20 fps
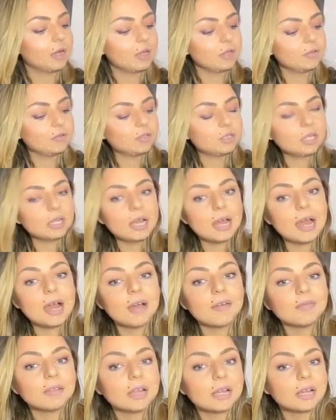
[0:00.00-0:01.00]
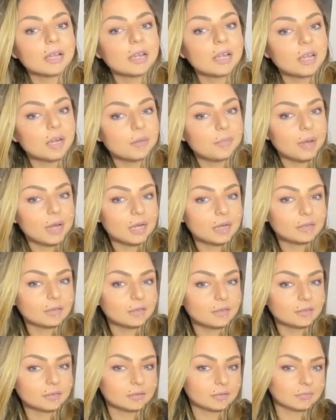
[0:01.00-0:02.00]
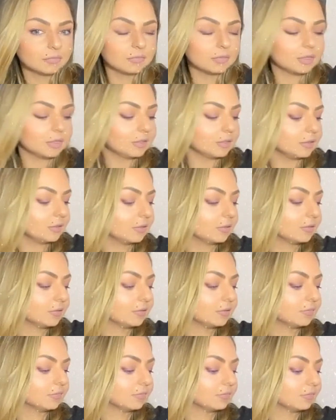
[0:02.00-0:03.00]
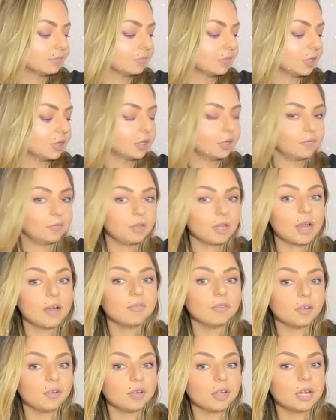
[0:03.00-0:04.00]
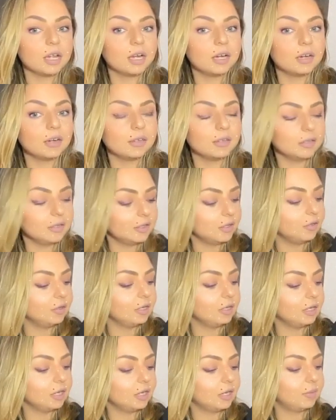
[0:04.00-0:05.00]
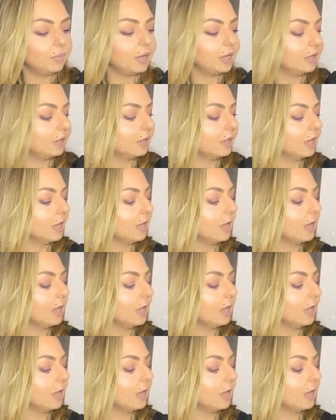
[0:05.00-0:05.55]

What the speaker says: usually have like a hairband, because you know, if you have long hair, you need a hairband.